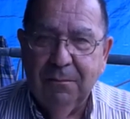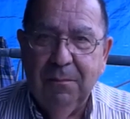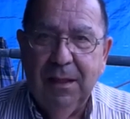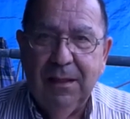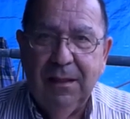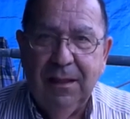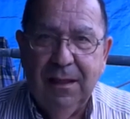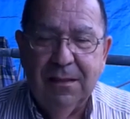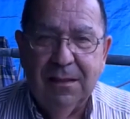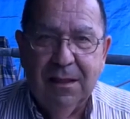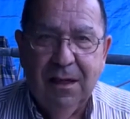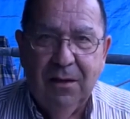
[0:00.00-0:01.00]
many
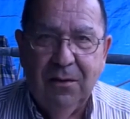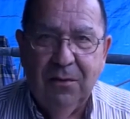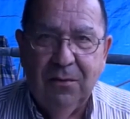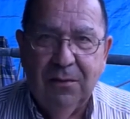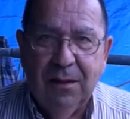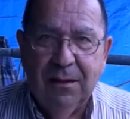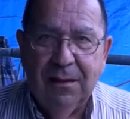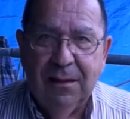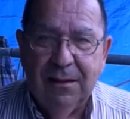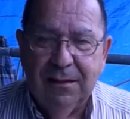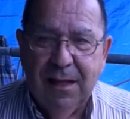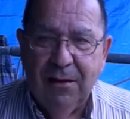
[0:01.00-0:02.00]
years ago,
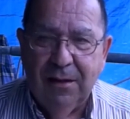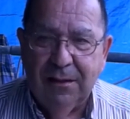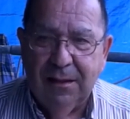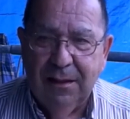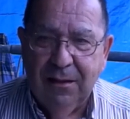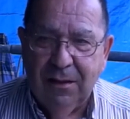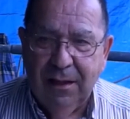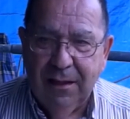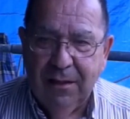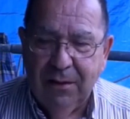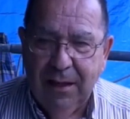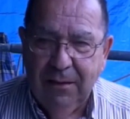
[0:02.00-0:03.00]
down at the
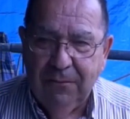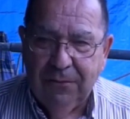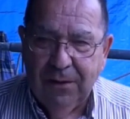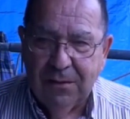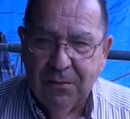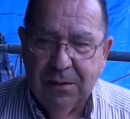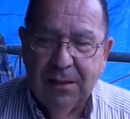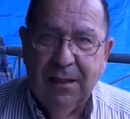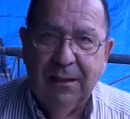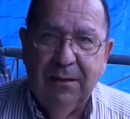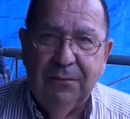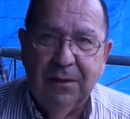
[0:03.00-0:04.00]
Orlando Ham Fest, which I
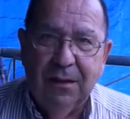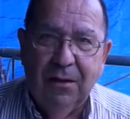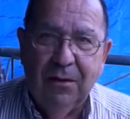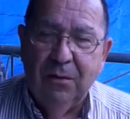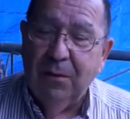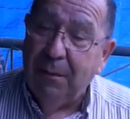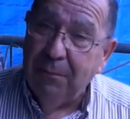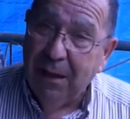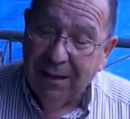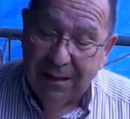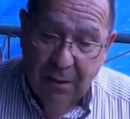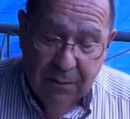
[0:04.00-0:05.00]
love to go to, I'm
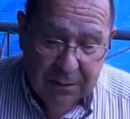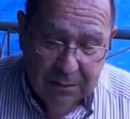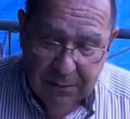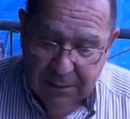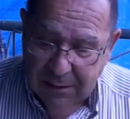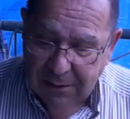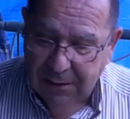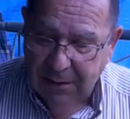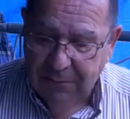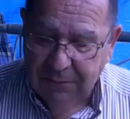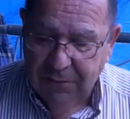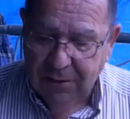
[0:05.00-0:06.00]
not going to it this year,
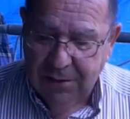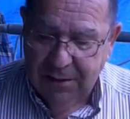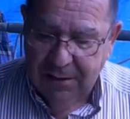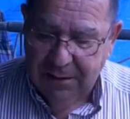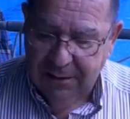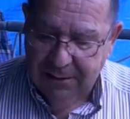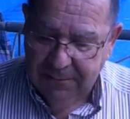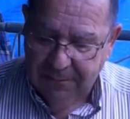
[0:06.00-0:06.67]
unfortunately.